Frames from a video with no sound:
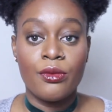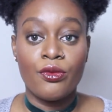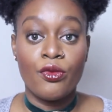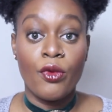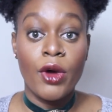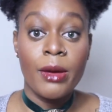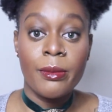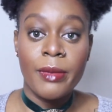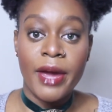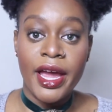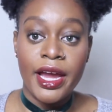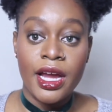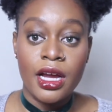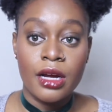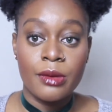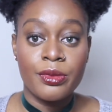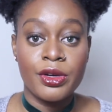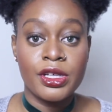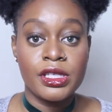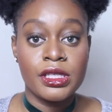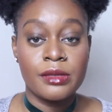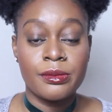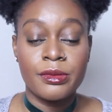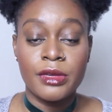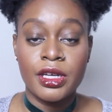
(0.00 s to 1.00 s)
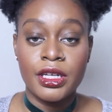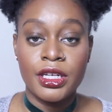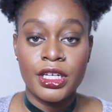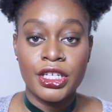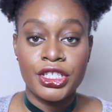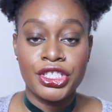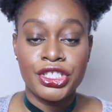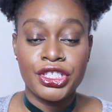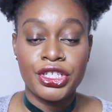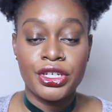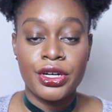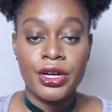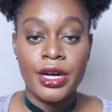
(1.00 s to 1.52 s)
wet my hair, put some
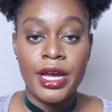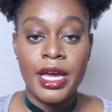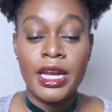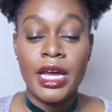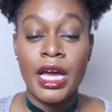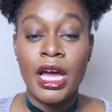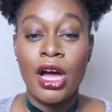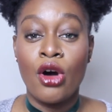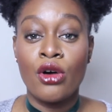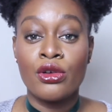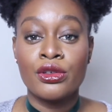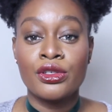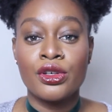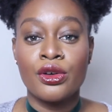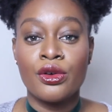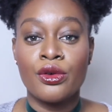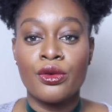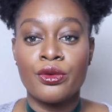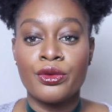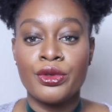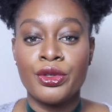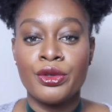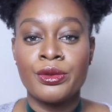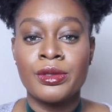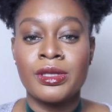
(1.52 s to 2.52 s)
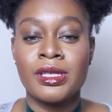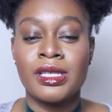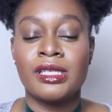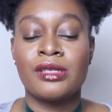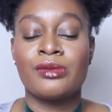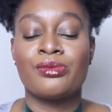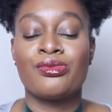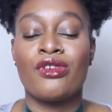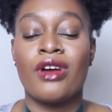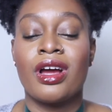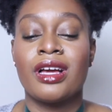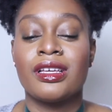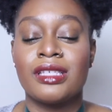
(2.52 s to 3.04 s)
conditioner, and I also use this
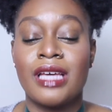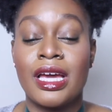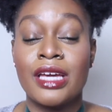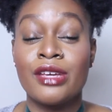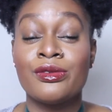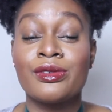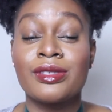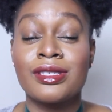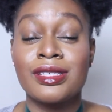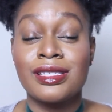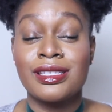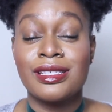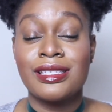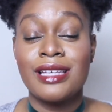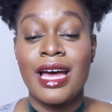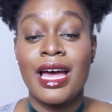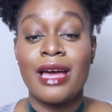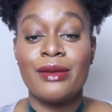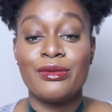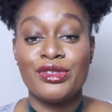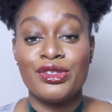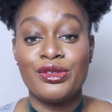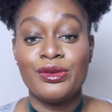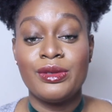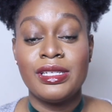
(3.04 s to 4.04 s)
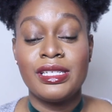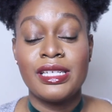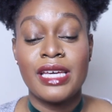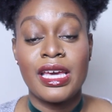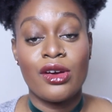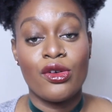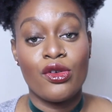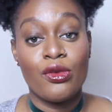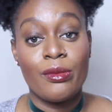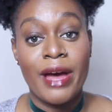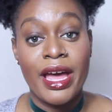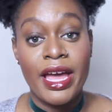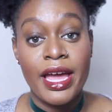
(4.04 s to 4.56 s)
time to
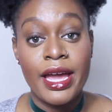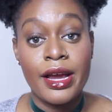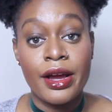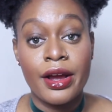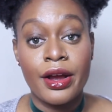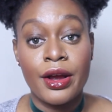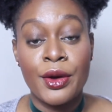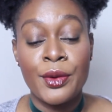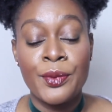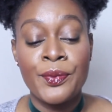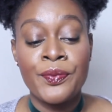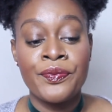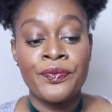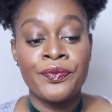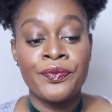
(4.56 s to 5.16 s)
detangle my hair.